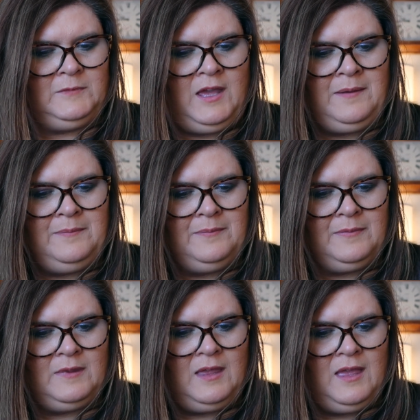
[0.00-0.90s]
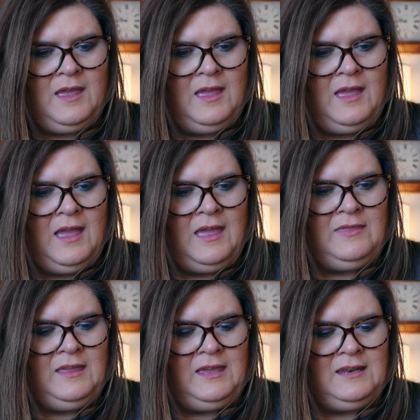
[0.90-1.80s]
Okay.
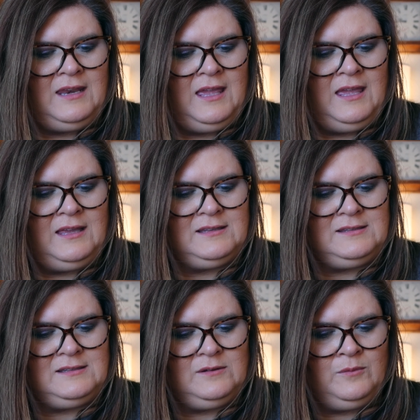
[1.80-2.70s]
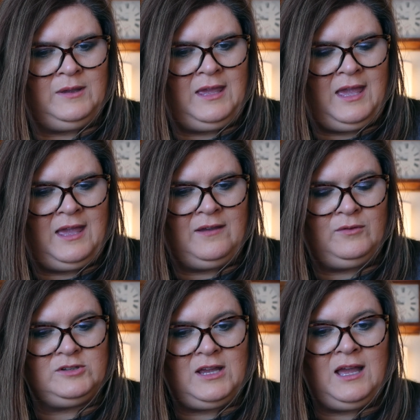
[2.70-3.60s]
And then next we have,
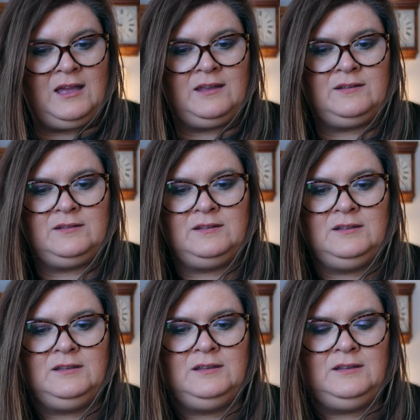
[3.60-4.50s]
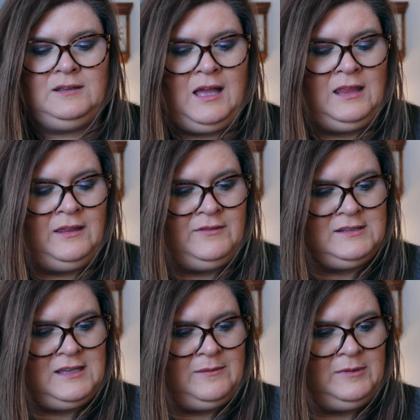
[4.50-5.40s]
which I love
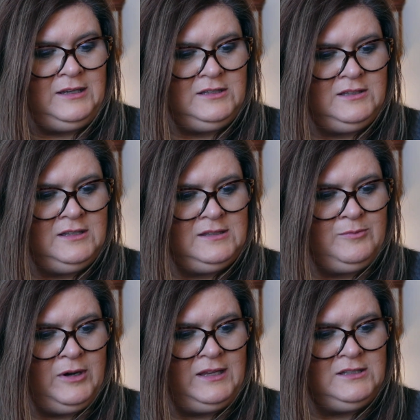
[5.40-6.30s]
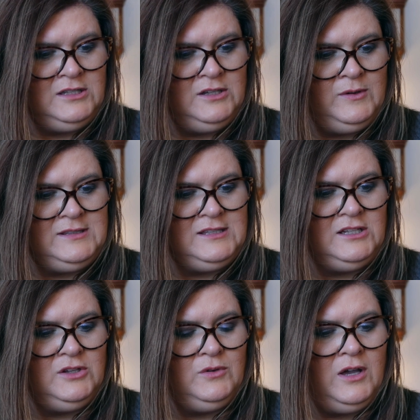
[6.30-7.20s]
this company, this brand too. It's the
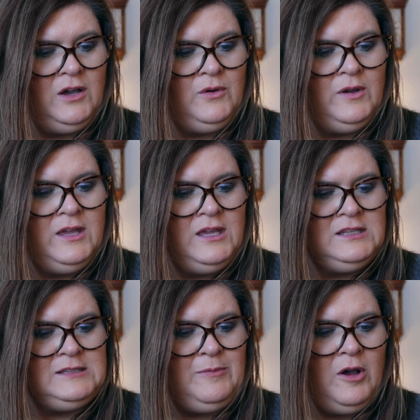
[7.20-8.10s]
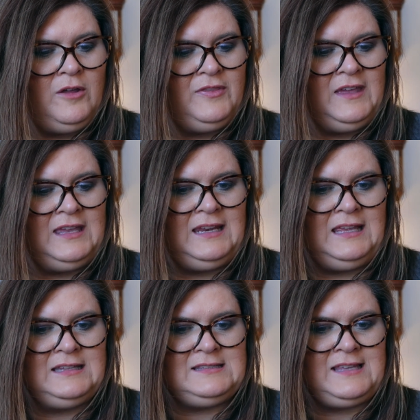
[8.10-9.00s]
Nuco Spa
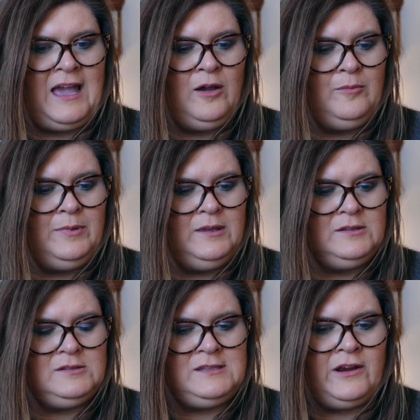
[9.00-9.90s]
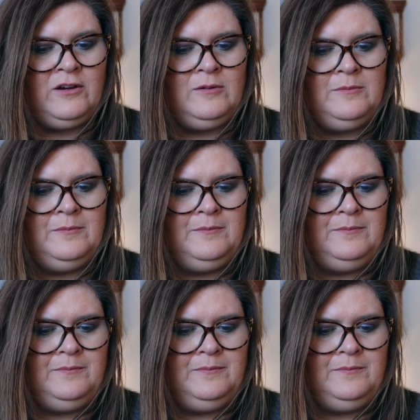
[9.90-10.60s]
Thickening Scalp Serum.